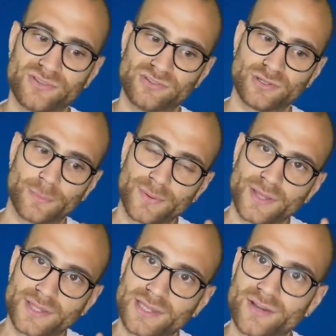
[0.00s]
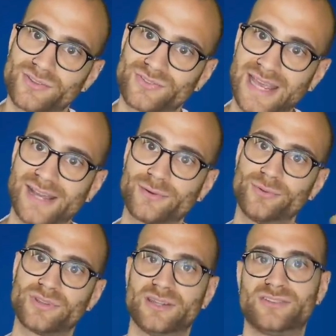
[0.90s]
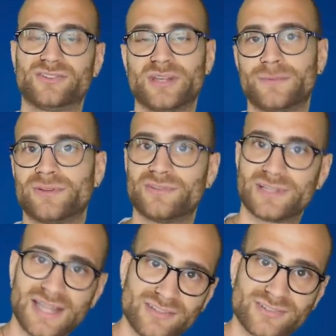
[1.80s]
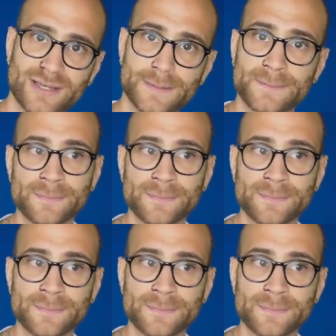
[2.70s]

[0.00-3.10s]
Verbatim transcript: he's not putting in loads of tackles and interceptions at Leicester